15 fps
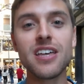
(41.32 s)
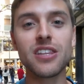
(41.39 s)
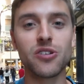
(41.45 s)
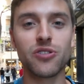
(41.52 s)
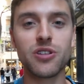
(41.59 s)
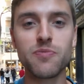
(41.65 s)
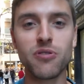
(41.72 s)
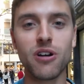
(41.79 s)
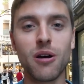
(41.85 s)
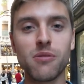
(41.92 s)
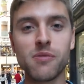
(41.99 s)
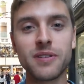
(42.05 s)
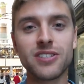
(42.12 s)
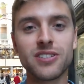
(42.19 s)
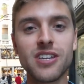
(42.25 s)
The only
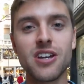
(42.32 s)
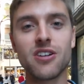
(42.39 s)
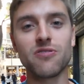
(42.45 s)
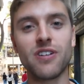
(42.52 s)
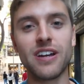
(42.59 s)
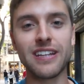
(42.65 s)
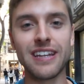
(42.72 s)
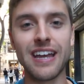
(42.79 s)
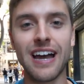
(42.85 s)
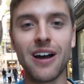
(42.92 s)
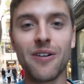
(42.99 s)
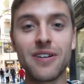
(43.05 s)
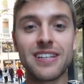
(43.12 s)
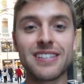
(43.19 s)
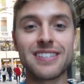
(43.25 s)
problem is right
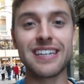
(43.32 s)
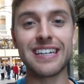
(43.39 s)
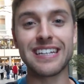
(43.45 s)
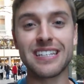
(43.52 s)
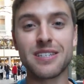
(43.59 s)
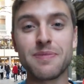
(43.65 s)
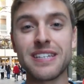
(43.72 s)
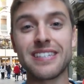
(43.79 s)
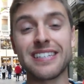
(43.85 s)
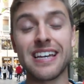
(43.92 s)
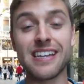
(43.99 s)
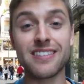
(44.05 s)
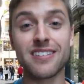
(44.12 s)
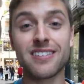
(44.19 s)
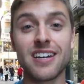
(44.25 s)
now it's getting to be
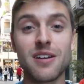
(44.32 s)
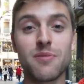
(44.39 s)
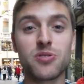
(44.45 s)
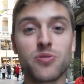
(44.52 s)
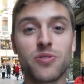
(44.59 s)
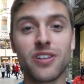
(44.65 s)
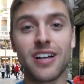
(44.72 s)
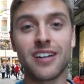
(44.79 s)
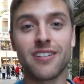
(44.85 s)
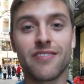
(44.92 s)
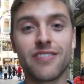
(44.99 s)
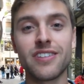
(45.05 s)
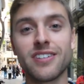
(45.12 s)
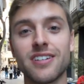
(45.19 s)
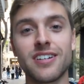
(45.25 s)
siesta time, so a lot
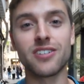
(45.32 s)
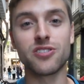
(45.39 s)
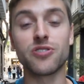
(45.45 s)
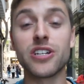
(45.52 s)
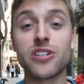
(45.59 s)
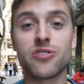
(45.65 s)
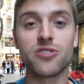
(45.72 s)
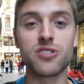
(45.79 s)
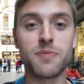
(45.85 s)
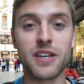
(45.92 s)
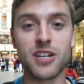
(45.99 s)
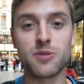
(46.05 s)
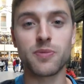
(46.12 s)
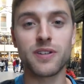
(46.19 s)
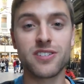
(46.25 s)
of the traditional
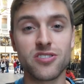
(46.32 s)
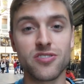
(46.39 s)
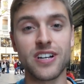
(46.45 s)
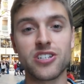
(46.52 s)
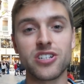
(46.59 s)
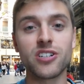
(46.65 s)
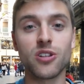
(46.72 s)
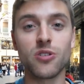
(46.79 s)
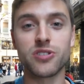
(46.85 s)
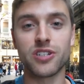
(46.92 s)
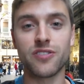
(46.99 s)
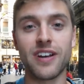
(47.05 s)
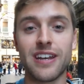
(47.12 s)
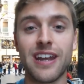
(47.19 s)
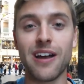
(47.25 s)
Spanish places are actually closing
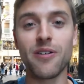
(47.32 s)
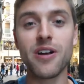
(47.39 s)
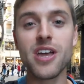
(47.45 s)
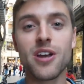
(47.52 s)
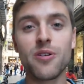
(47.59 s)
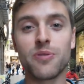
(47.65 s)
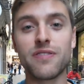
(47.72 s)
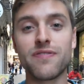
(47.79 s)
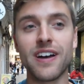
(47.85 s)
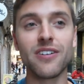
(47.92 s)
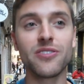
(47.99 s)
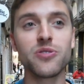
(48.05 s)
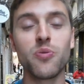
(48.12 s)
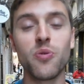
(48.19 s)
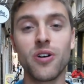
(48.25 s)
right now. We
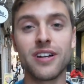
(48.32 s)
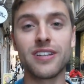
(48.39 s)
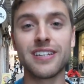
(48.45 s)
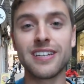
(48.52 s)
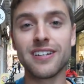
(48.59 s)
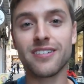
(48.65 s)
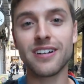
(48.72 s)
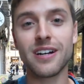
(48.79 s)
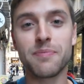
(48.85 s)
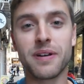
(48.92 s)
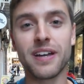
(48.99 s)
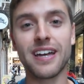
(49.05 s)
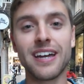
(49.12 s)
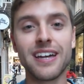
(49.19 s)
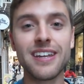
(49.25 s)
found one here up
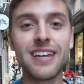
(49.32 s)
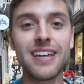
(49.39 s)
ahead